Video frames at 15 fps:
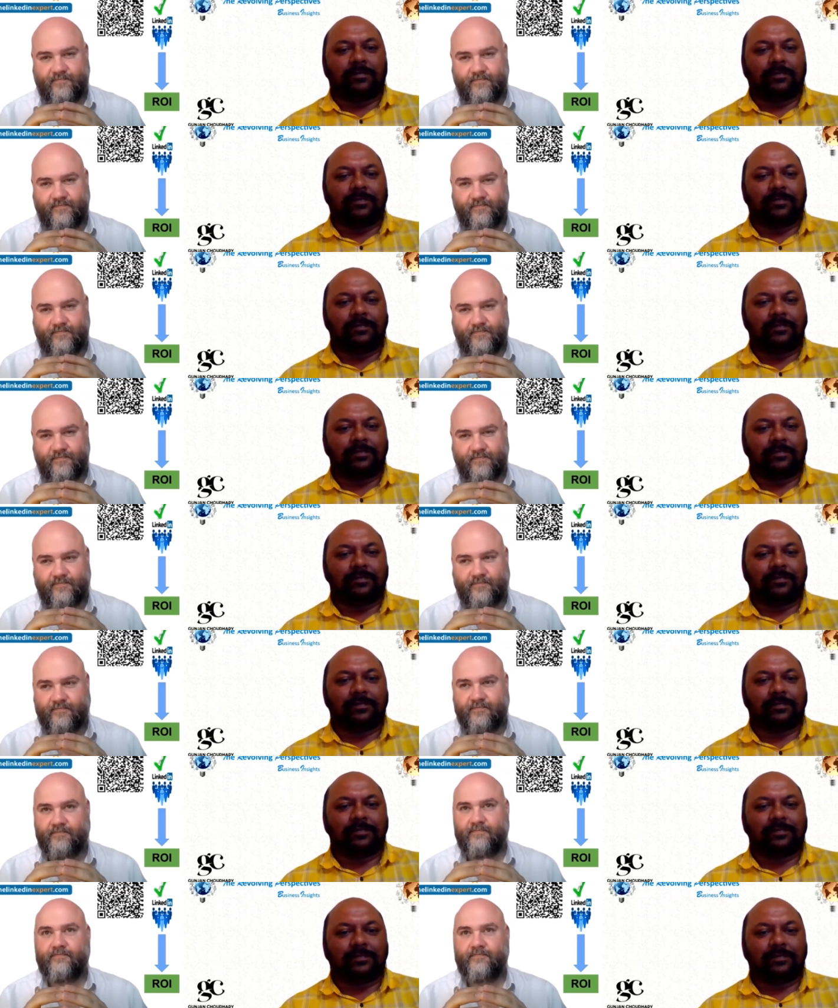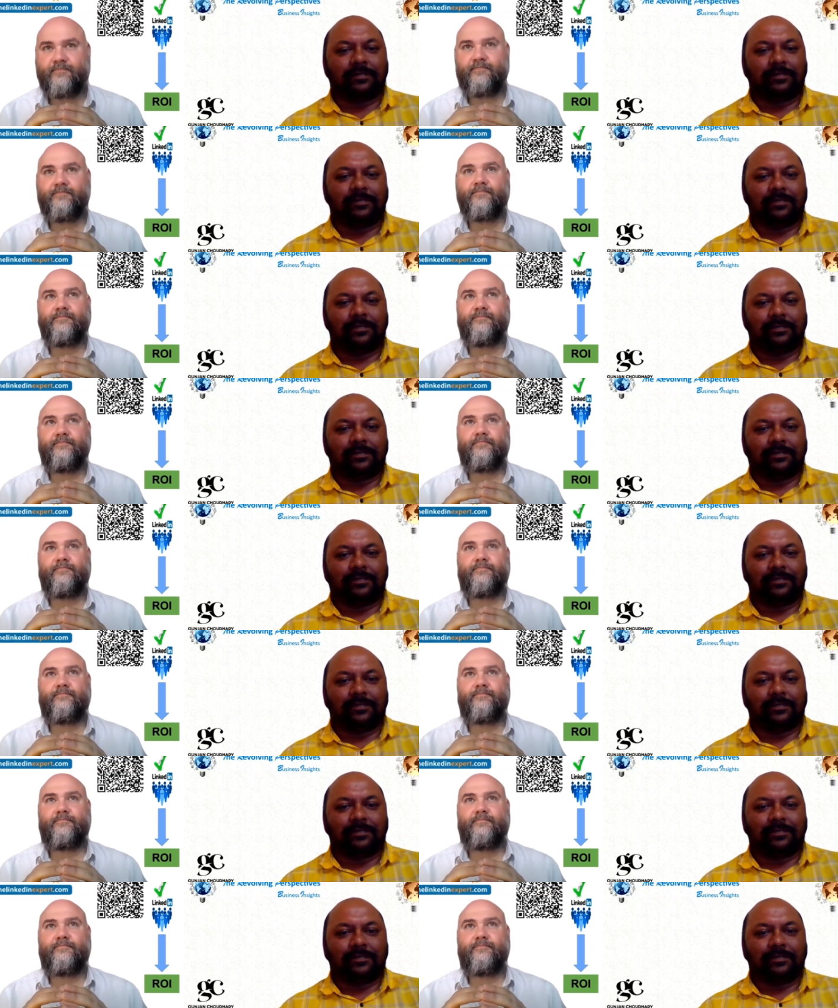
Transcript: [no speech]